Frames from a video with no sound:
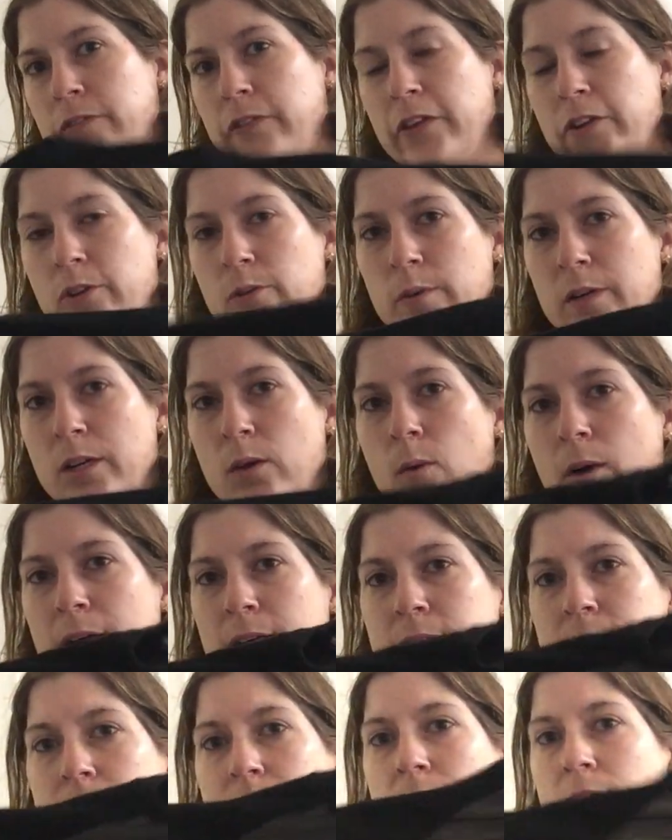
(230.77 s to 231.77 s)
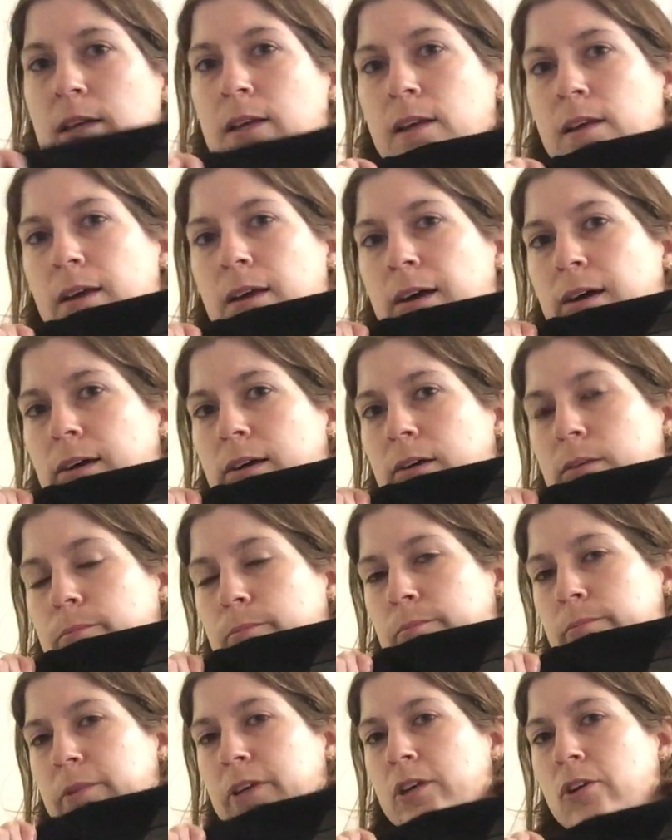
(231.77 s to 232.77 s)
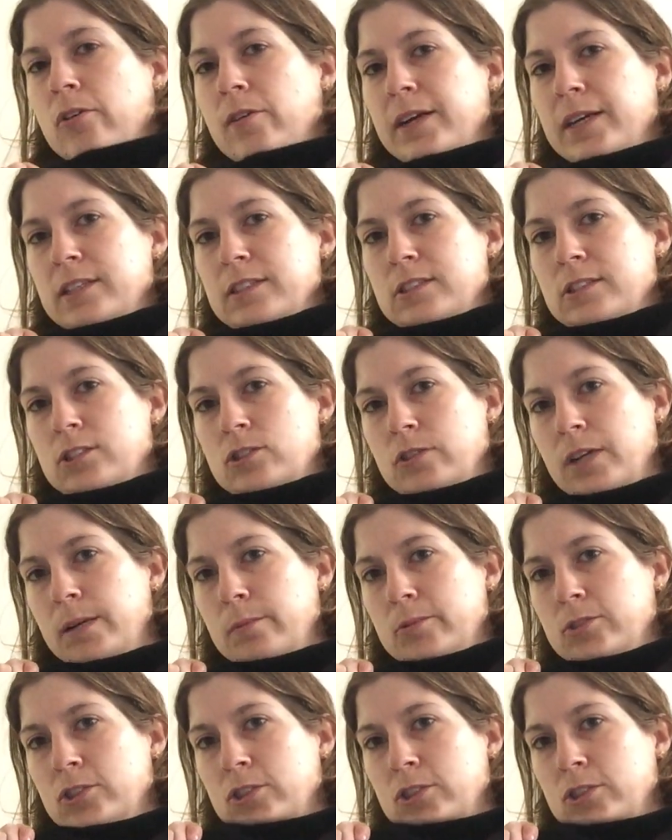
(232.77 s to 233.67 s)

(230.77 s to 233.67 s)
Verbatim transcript: if they knew what it was um, a great striped